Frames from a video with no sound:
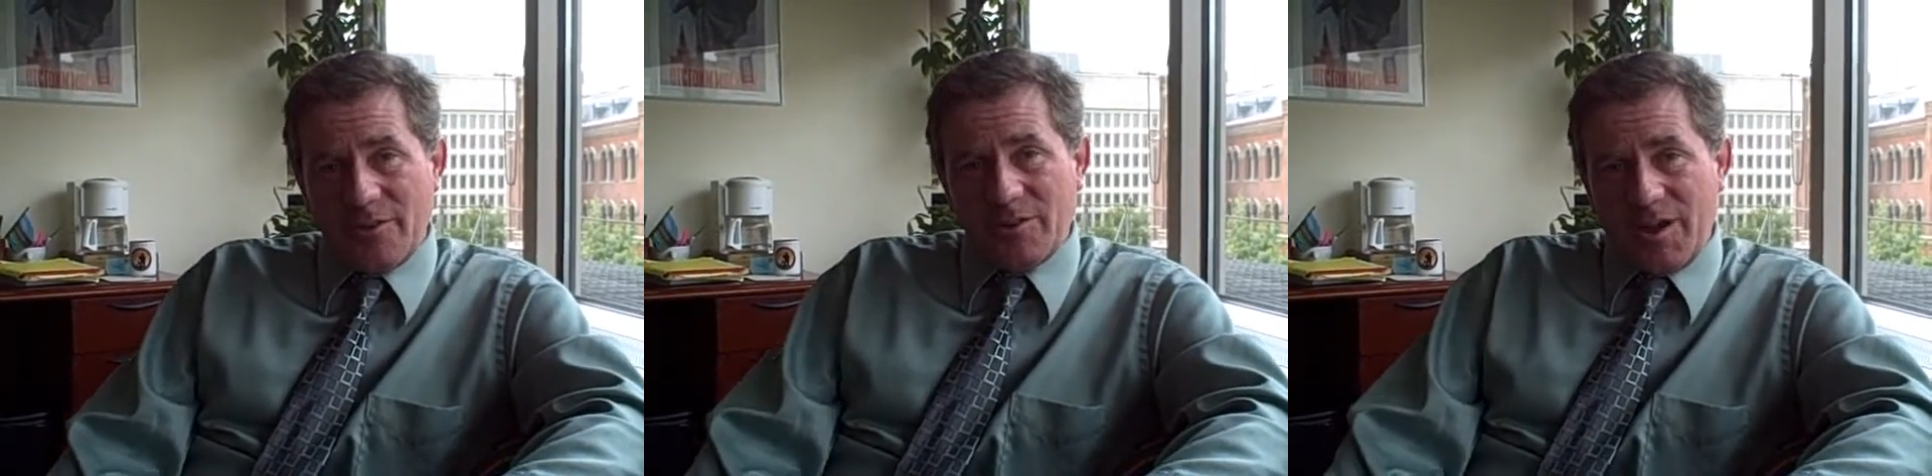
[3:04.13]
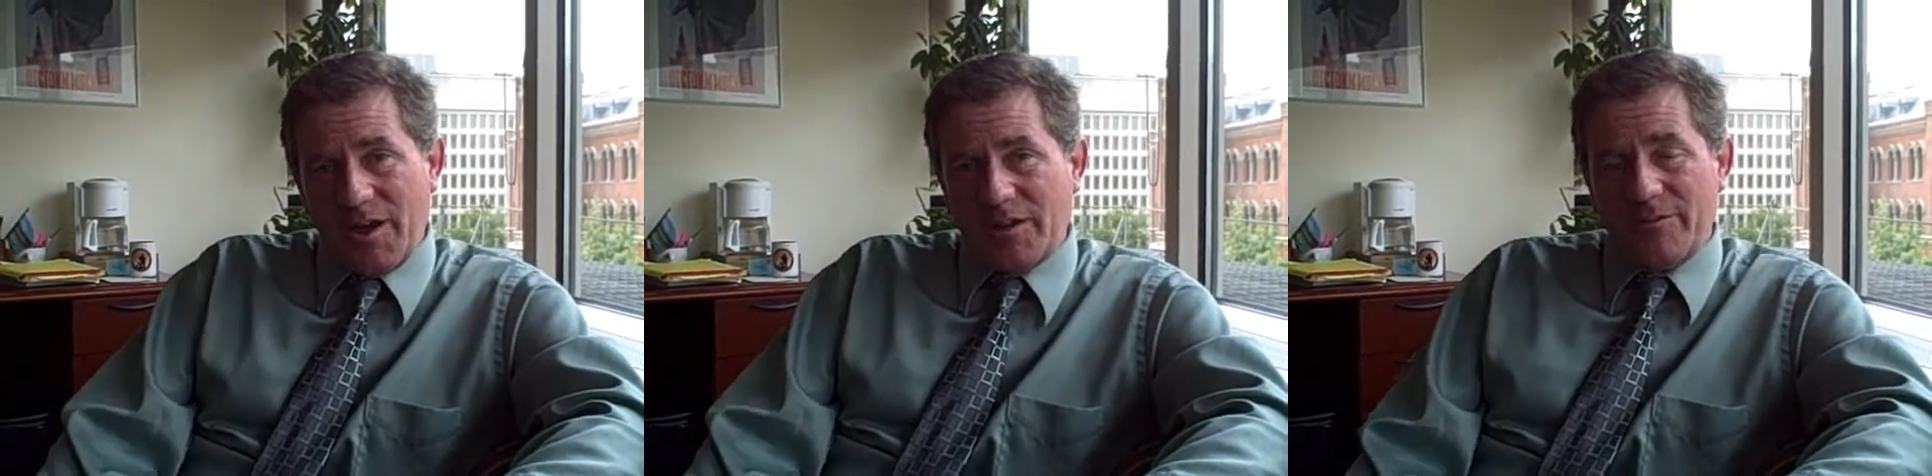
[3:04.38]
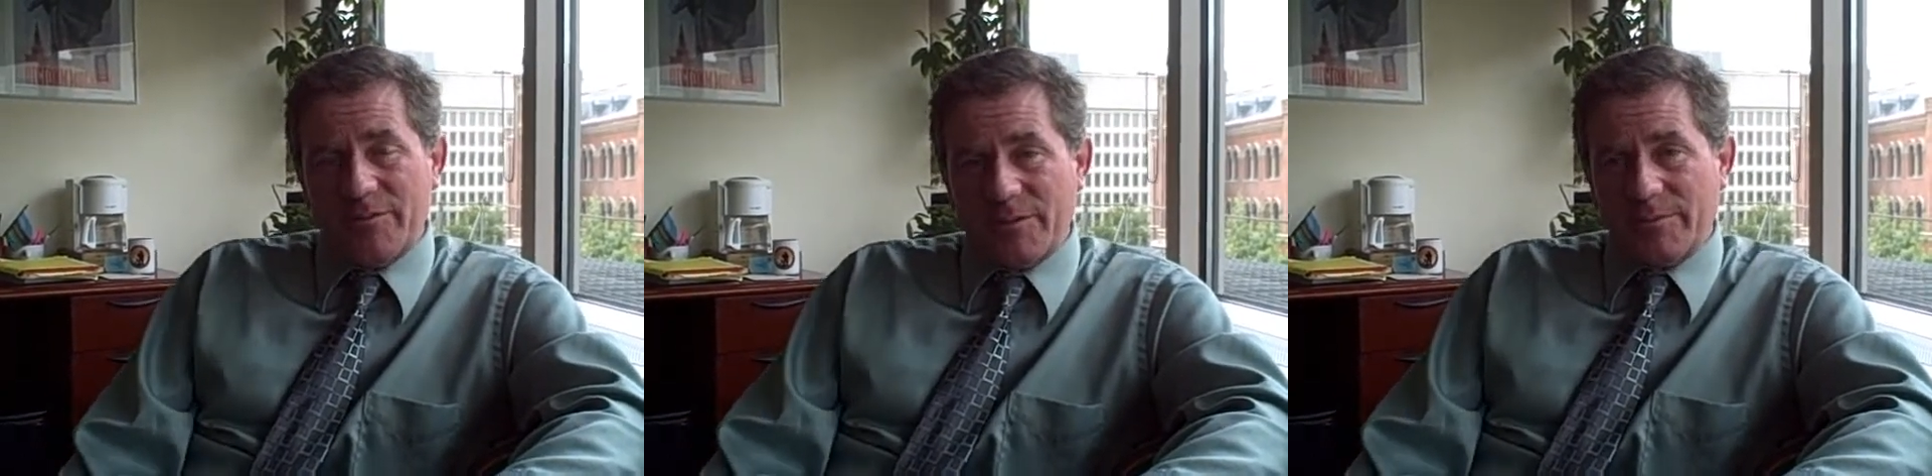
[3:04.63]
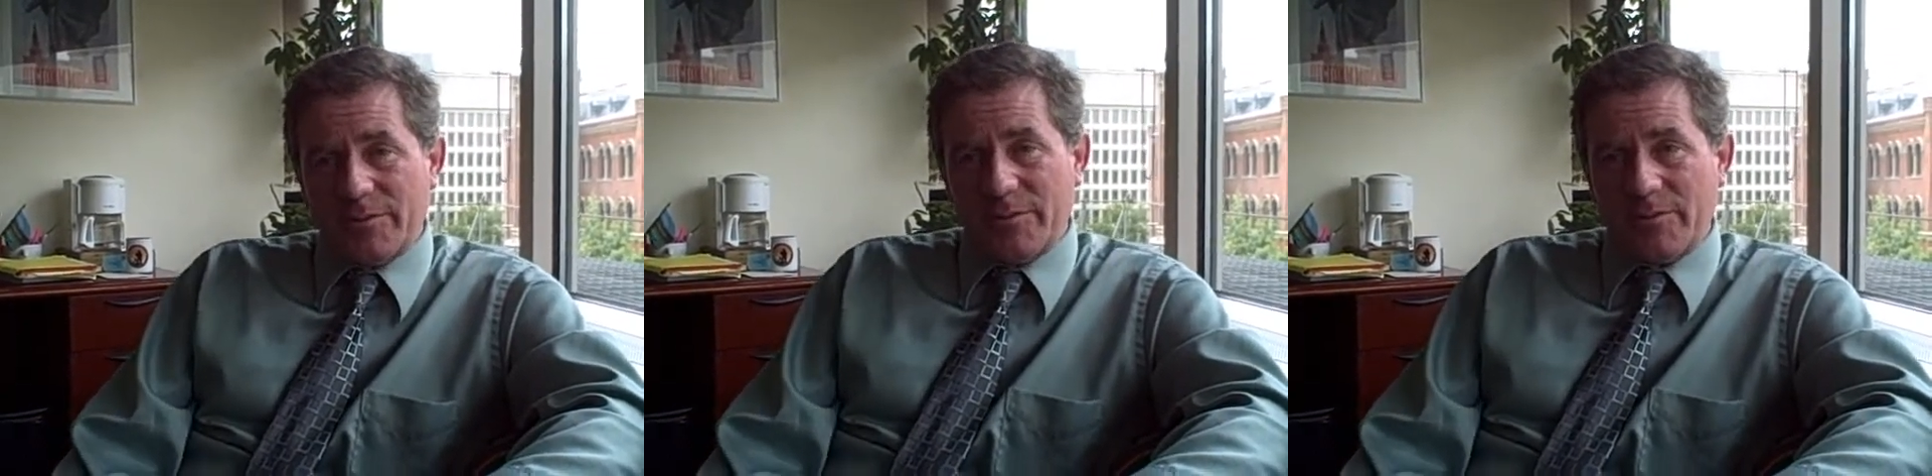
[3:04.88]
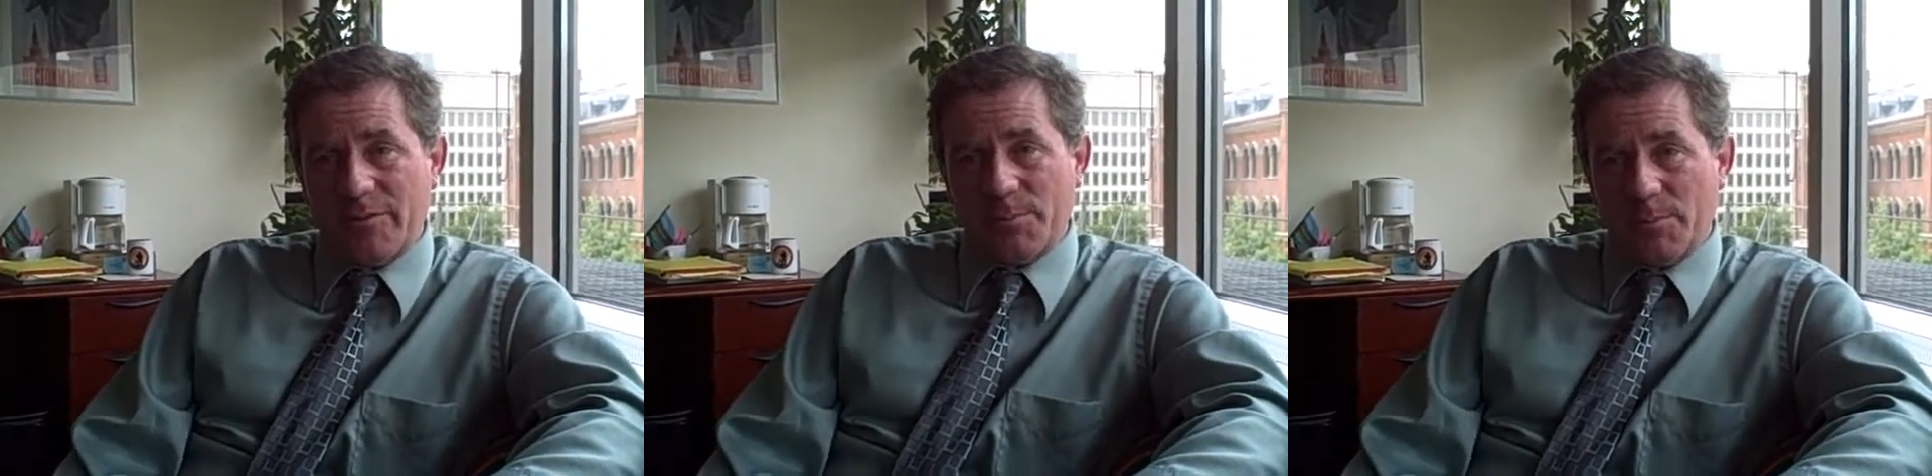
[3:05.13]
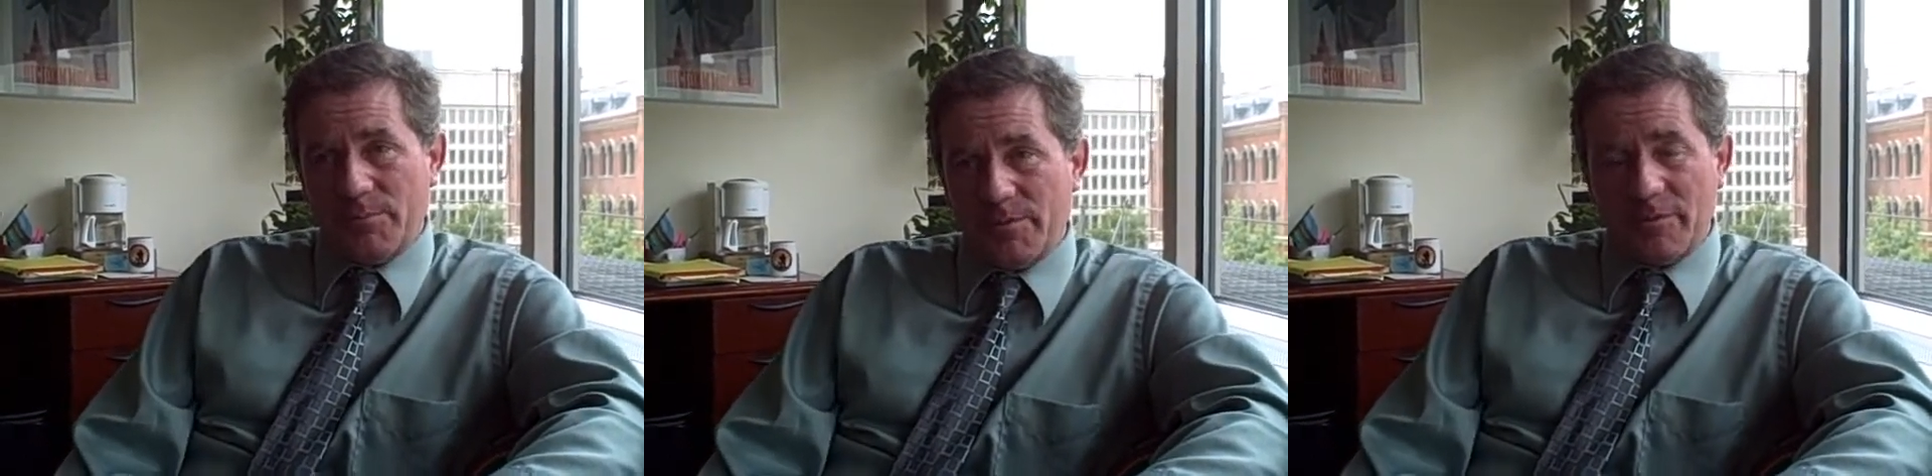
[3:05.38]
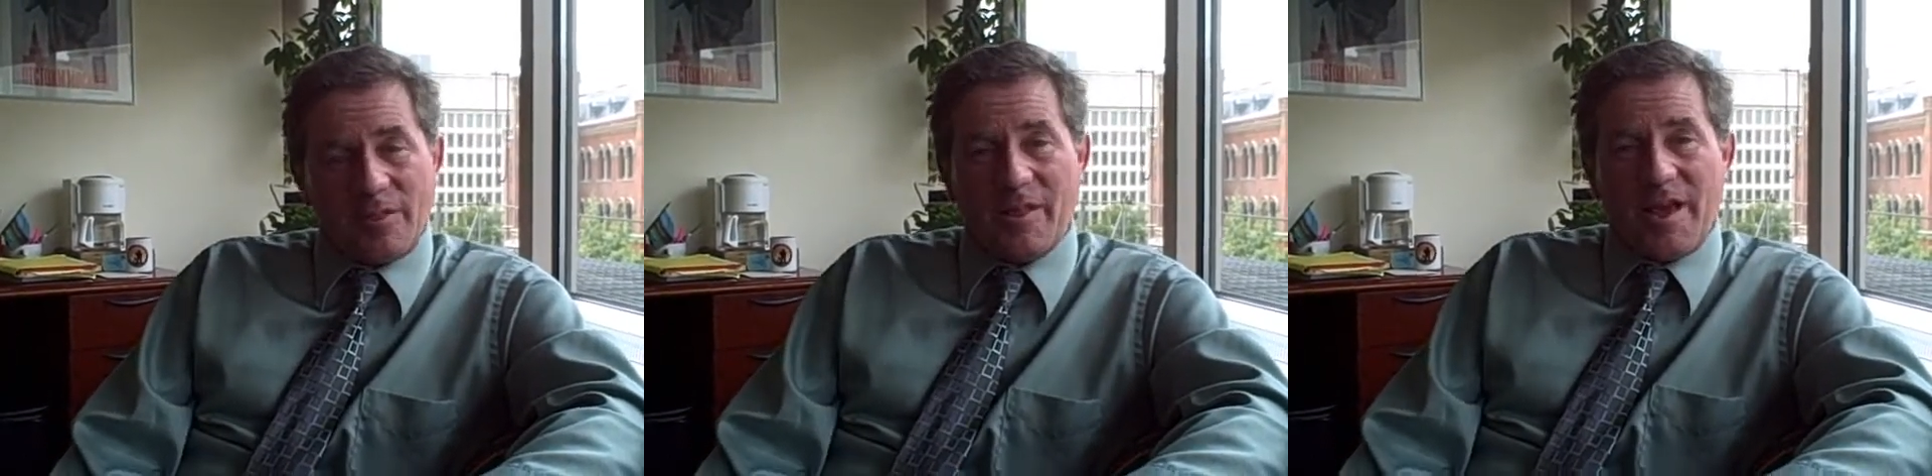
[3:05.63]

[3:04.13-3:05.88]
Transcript: They're kind of they're the